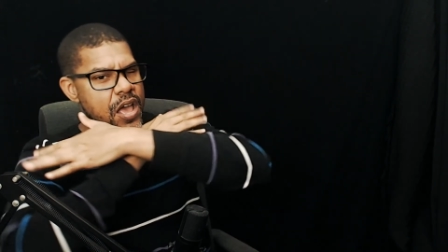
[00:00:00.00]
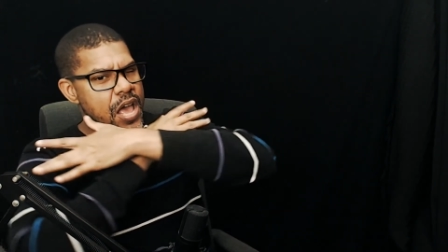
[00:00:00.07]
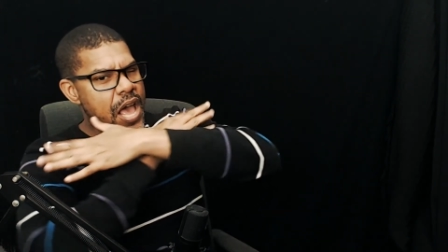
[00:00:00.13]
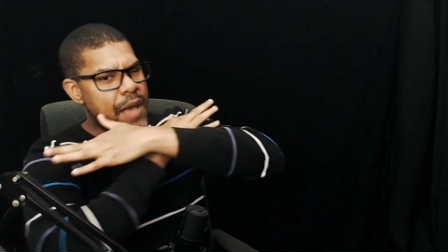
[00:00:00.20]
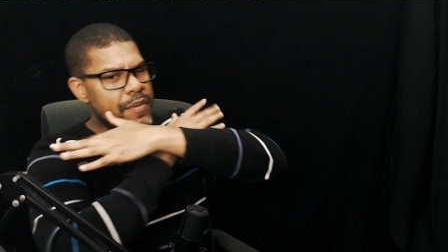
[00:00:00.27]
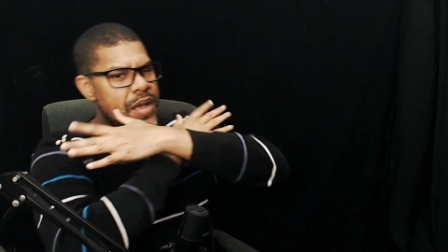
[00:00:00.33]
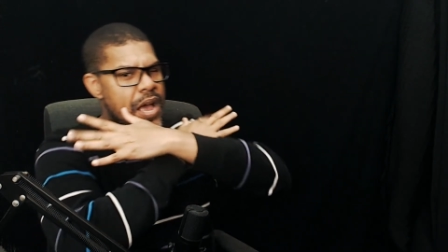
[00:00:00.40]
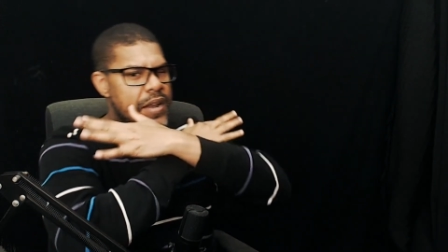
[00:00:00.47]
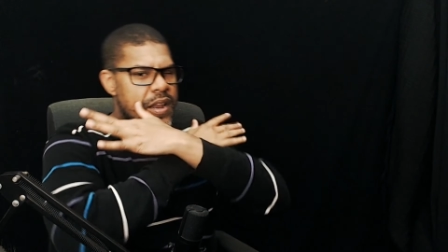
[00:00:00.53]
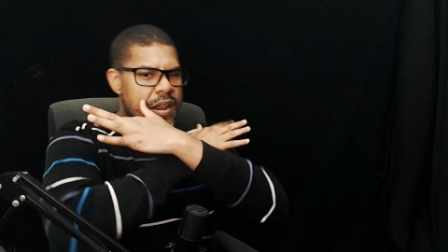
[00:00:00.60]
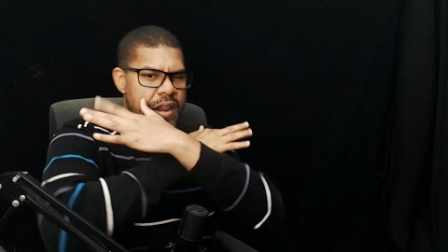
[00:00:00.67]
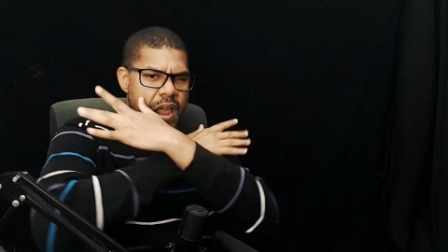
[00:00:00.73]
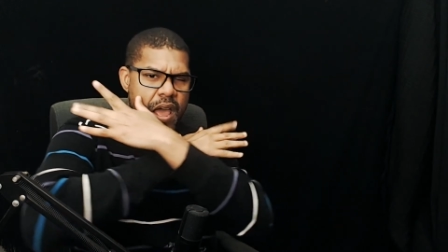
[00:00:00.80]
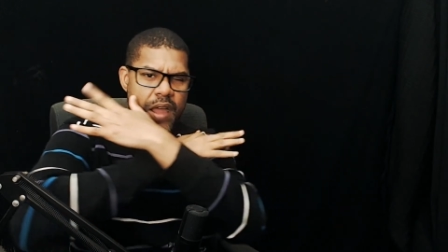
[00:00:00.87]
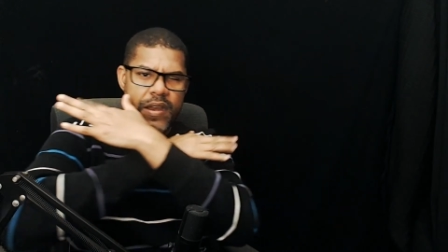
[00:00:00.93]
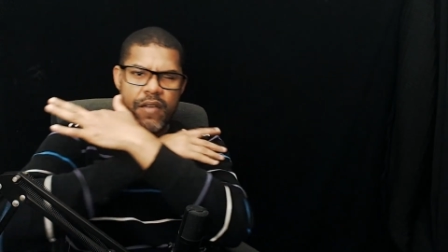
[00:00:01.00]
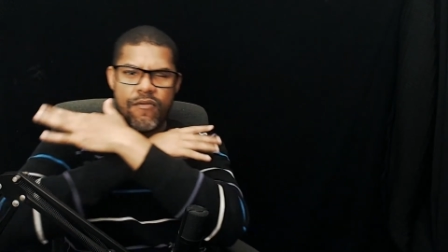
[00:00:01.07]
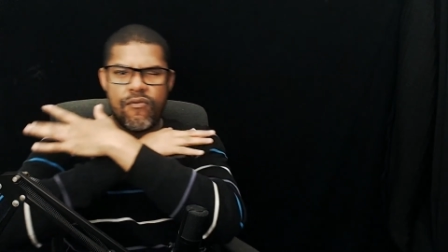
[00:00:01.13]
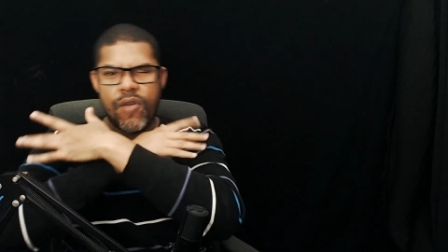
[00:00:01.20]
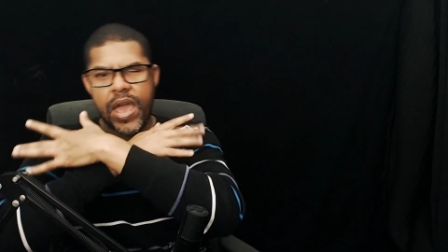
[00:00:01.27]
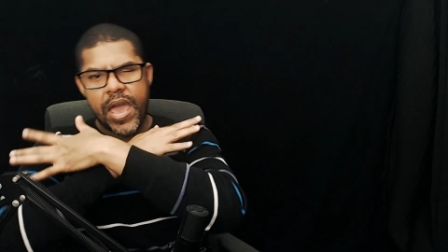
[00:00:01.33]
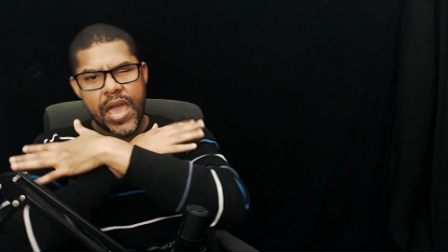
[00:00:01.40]
I'm gonna run
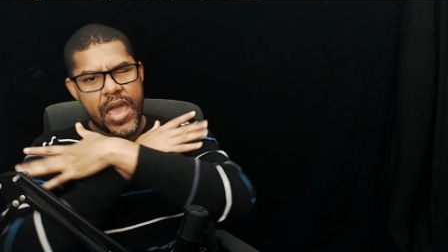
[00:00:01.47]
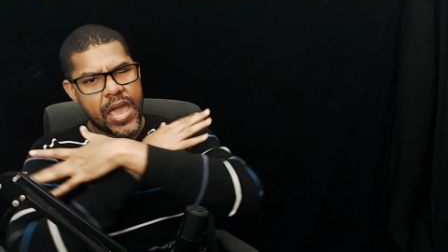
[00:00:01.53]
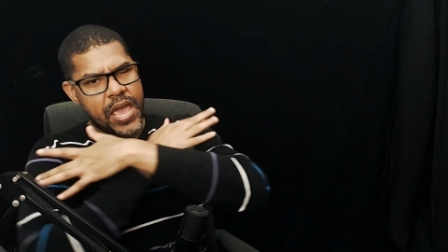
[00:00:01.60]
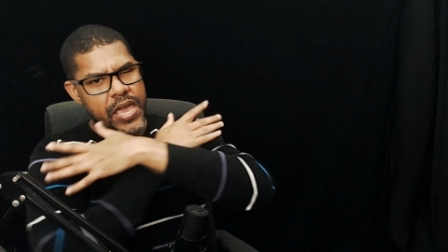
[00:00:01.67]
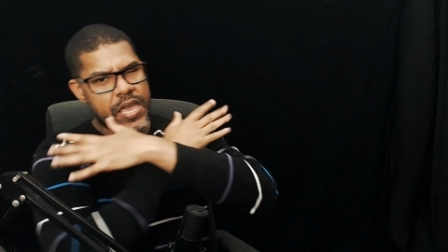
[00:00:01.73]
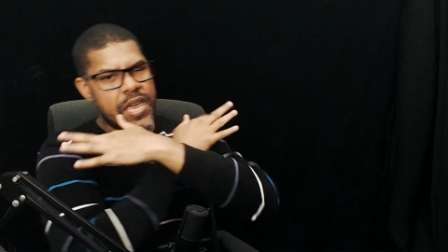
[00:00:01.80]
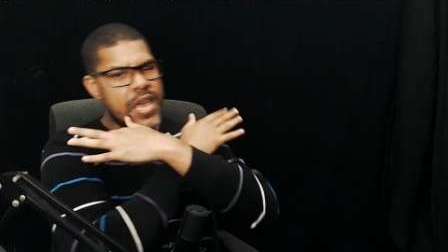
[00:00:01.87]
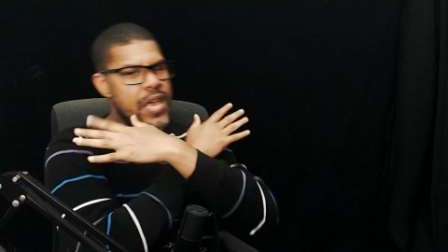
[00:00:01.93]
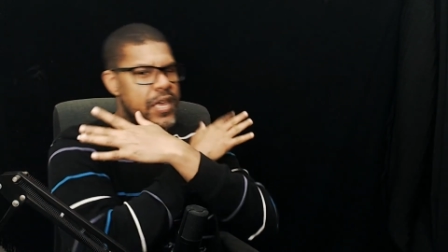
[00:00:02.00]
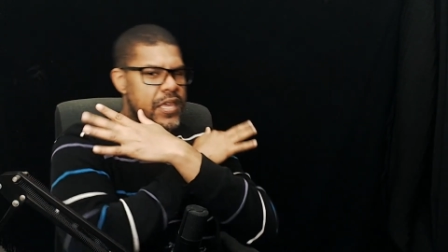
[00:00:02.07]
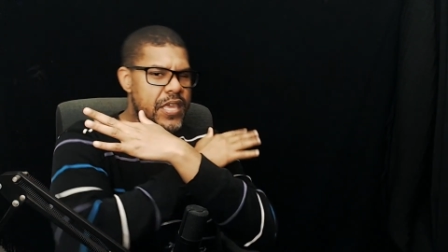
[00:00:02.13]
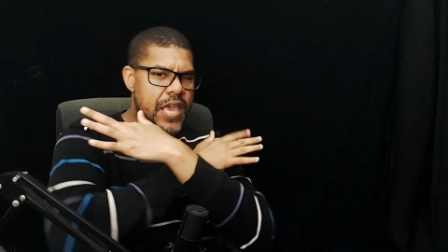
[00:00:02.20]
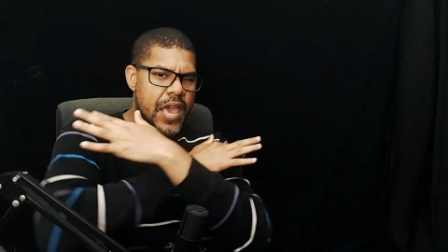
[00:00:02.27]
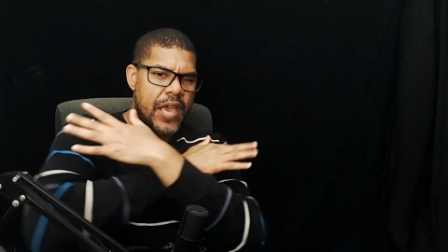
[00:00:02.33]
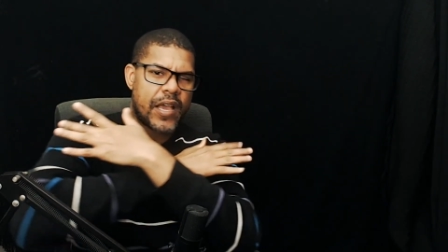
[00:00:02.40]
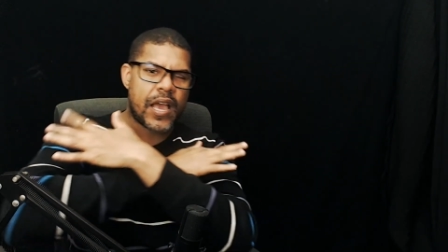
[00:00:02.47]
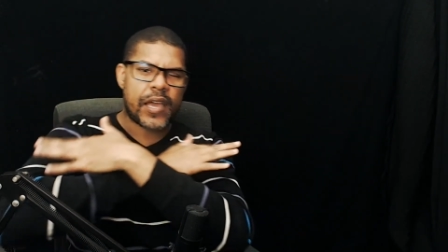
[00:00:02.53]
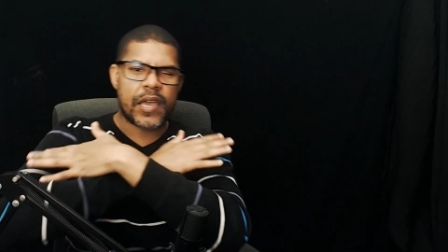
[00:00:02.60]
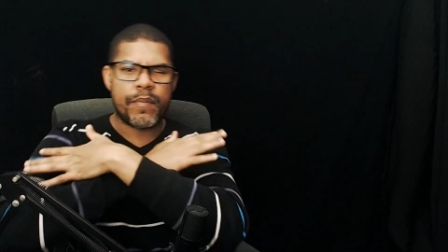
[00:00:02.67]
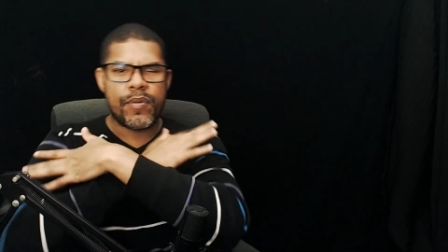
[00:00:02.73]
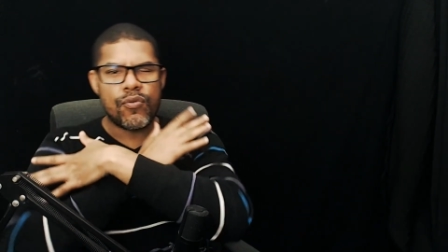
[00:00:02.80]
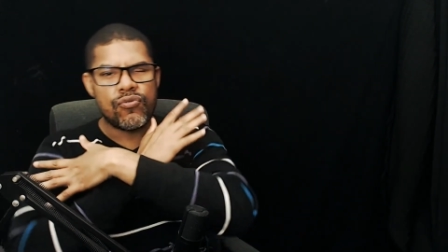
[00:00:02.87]
away. Yeah,
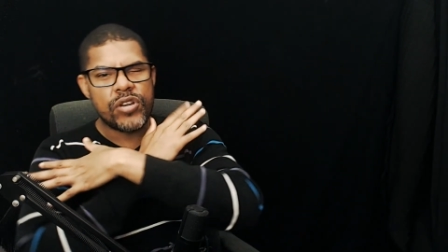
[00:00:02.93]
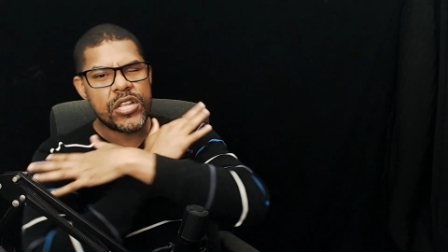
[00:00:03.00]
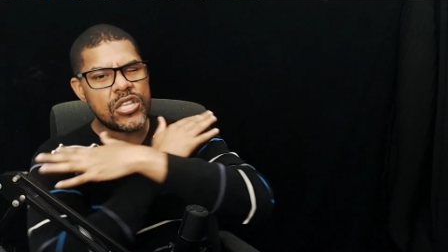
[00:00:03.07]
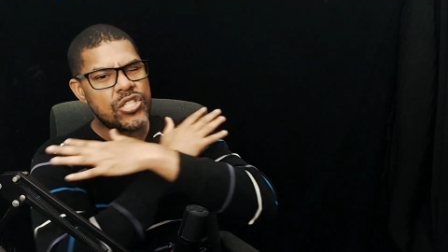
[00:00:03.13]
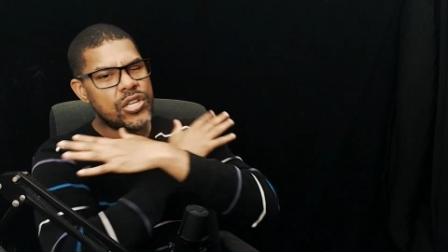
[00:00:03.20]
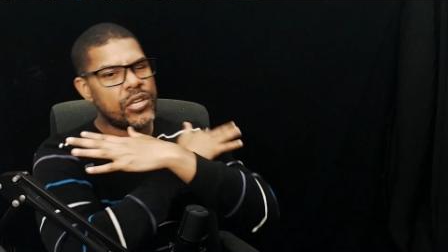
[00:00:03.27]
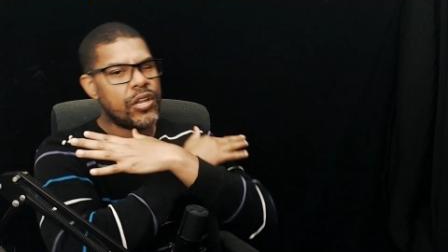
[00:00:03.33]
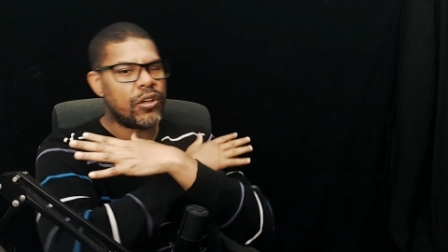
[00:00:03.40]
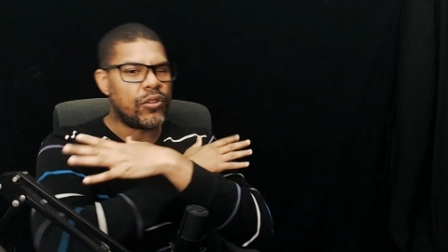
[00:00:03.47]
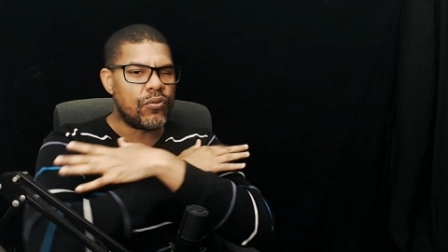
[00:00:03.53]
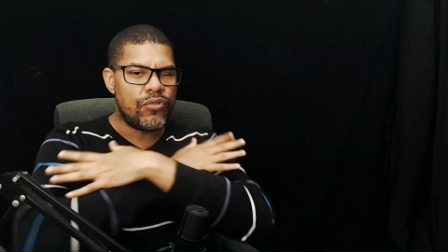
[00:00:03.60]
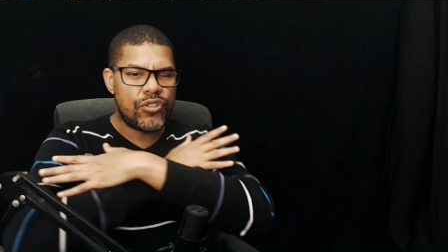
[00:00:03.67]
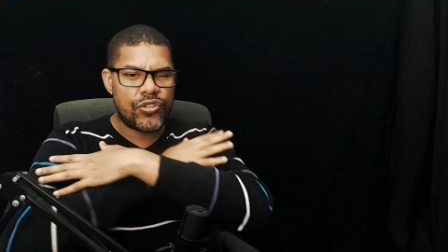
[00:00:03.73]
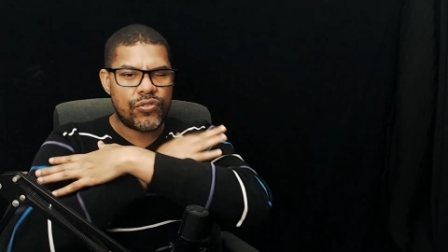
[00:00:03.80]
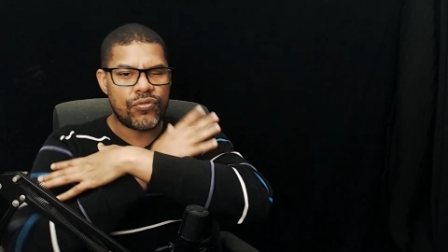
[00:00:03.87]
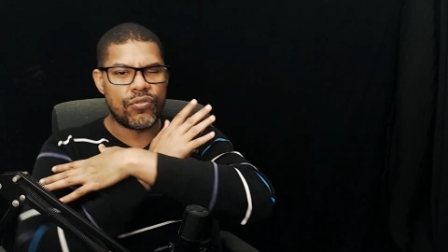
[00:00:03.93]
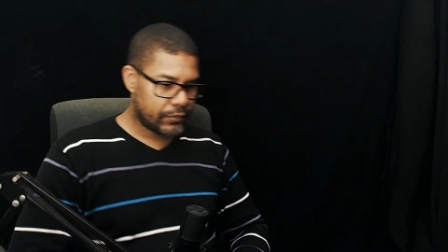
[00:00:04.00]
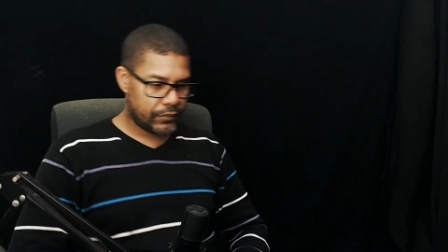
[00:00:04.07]
kahabi uniji na duchu.